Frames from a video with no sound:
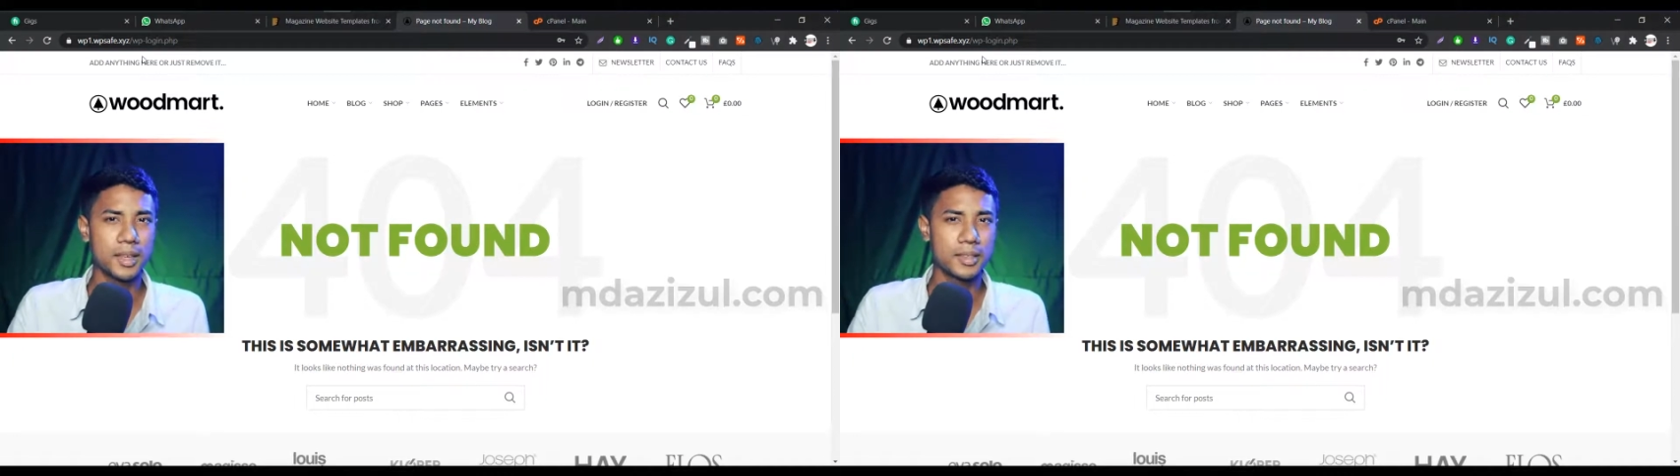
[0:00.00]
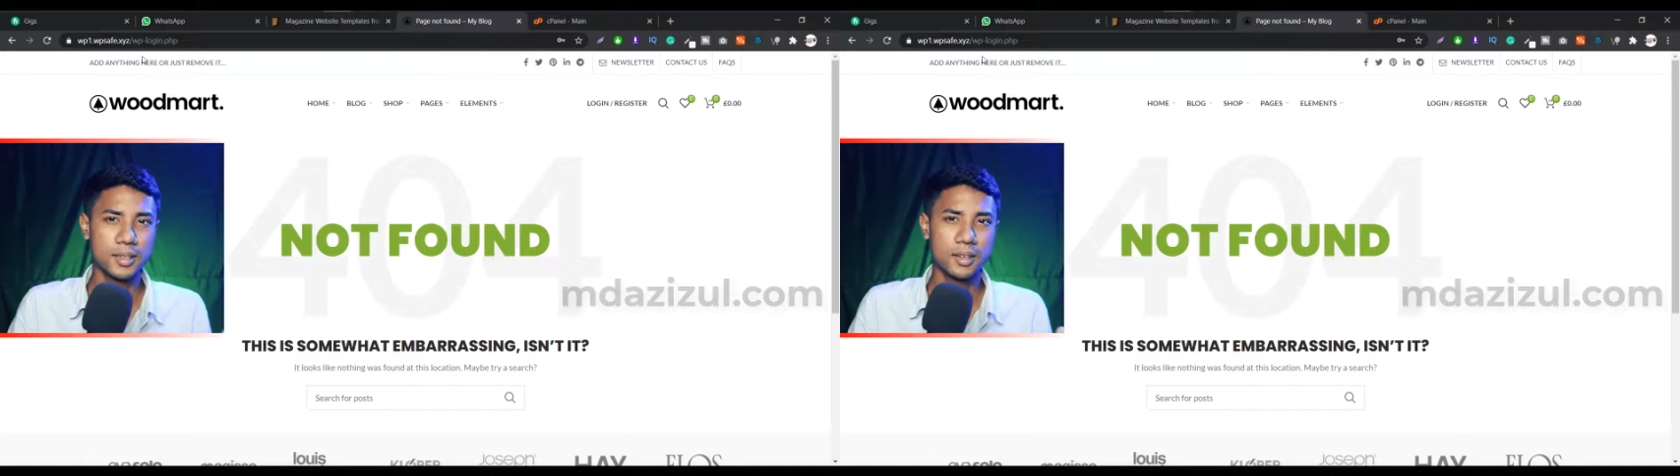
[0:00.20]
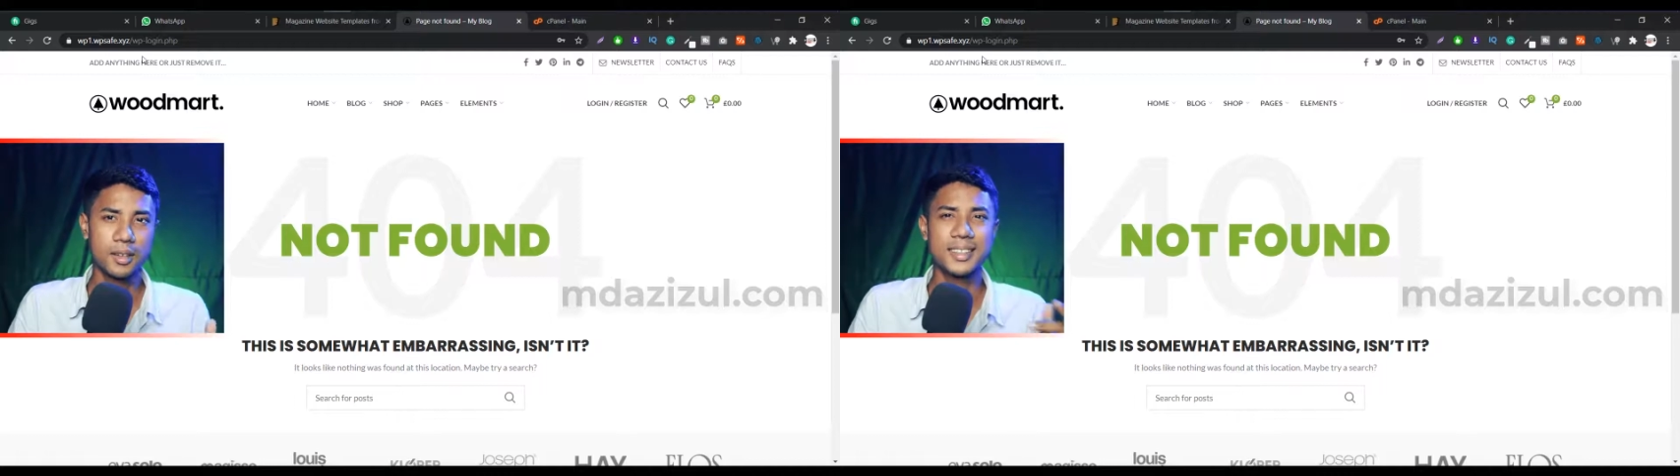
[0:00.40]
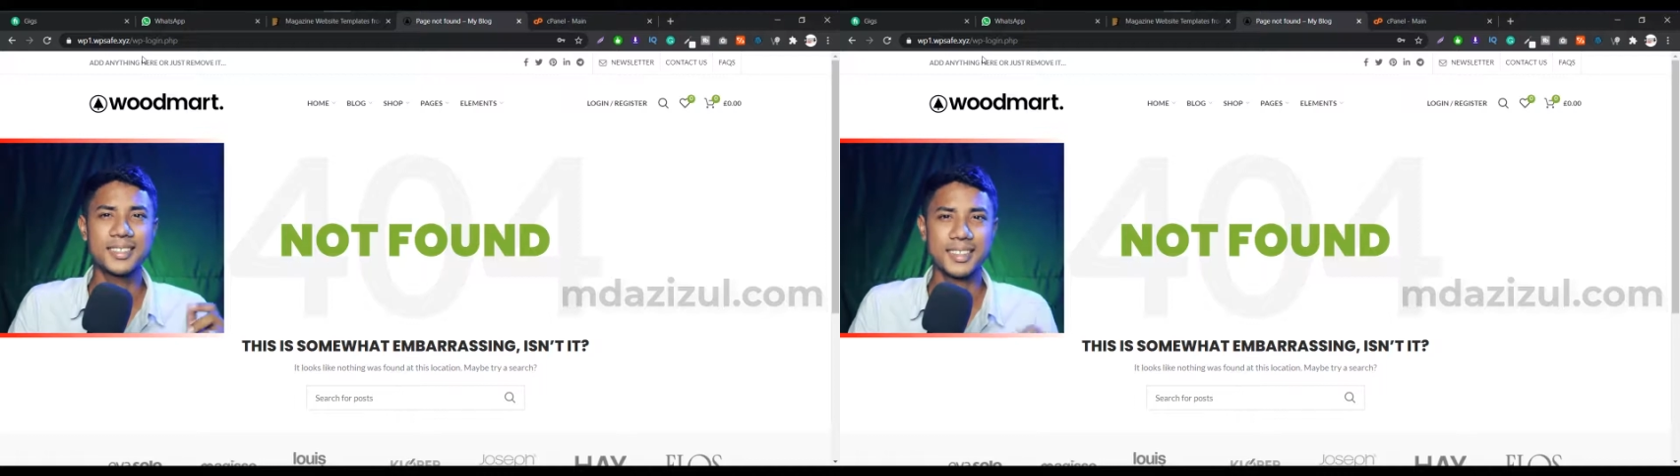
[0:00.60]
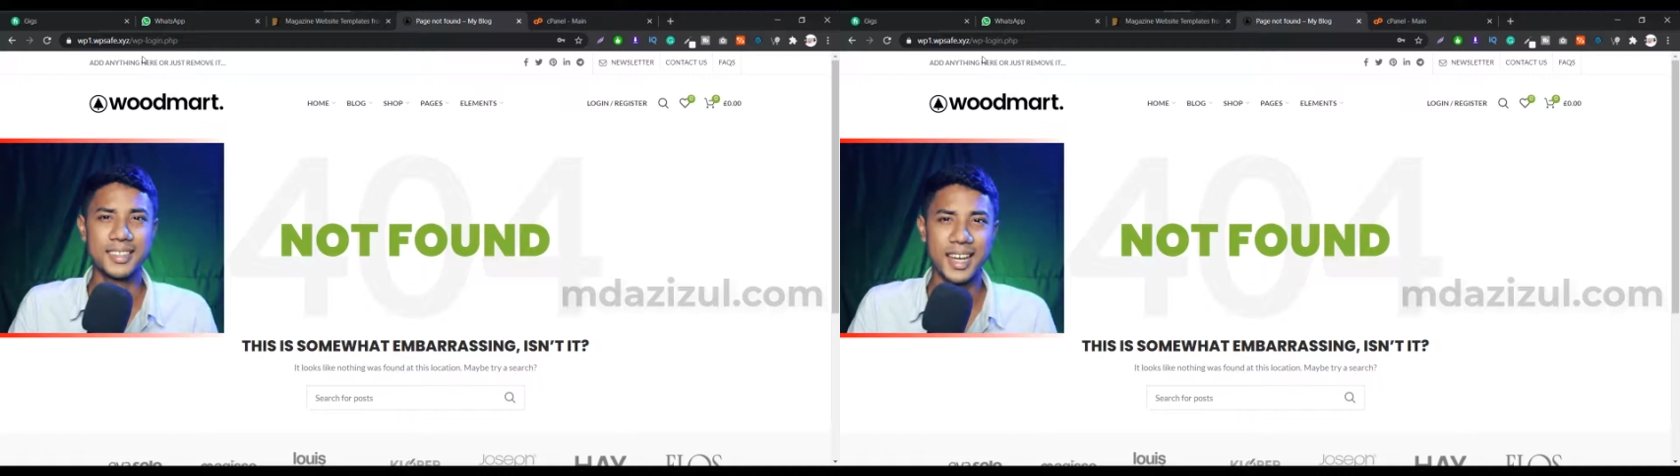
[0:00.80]
So let's
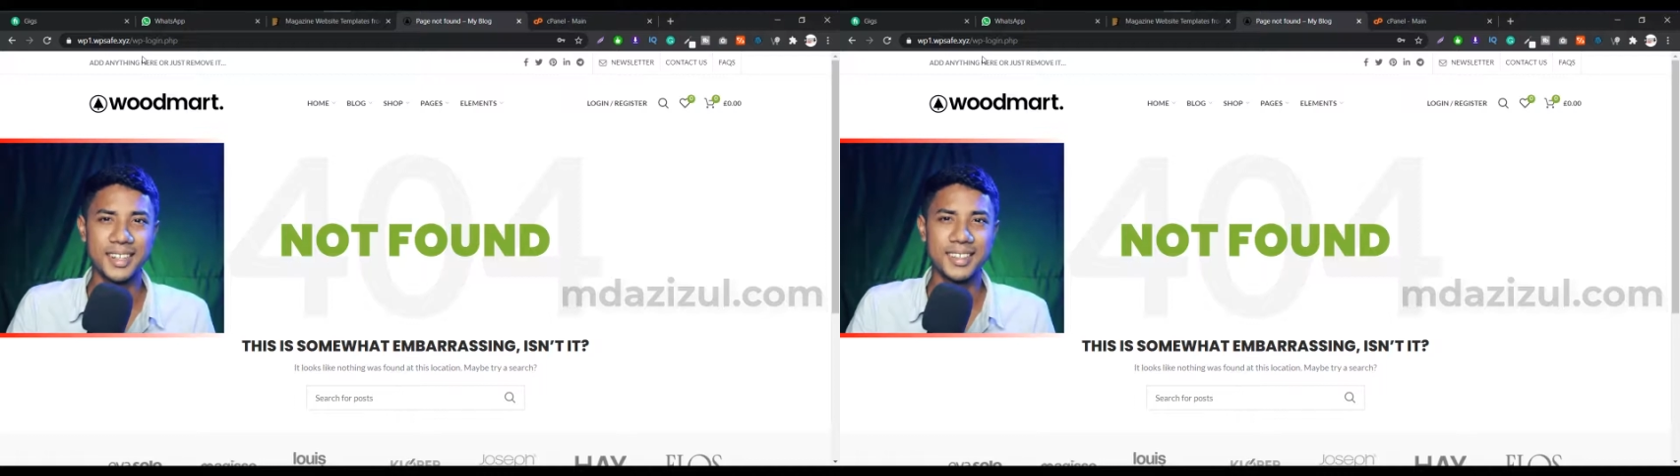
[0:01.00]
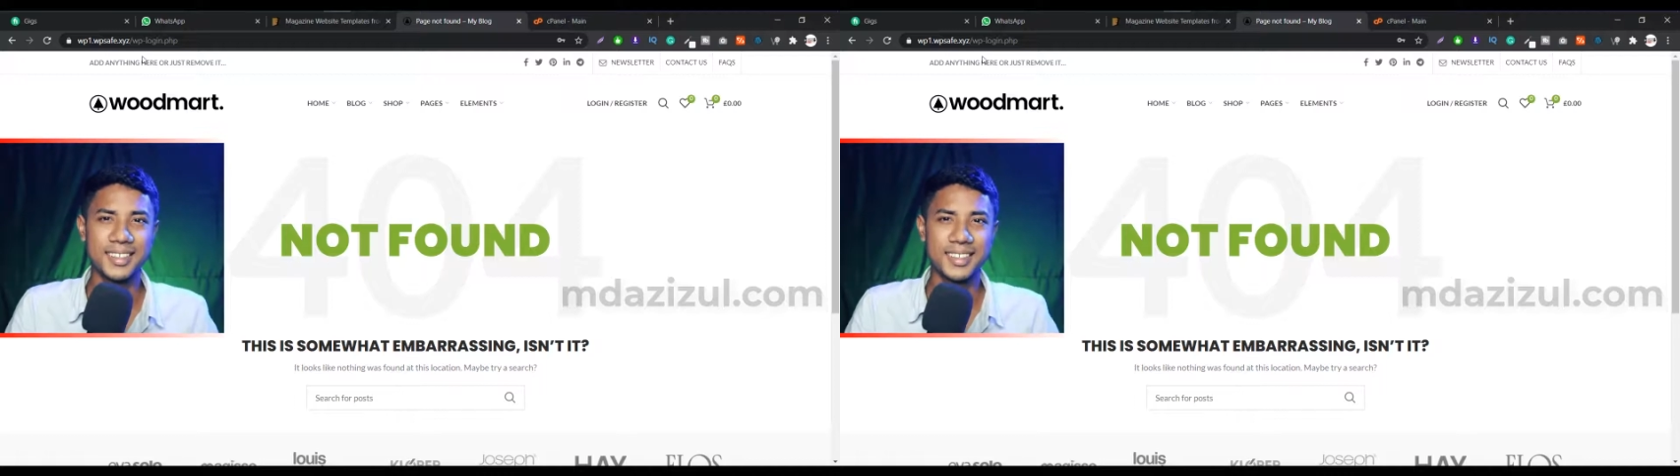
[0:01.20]
get started.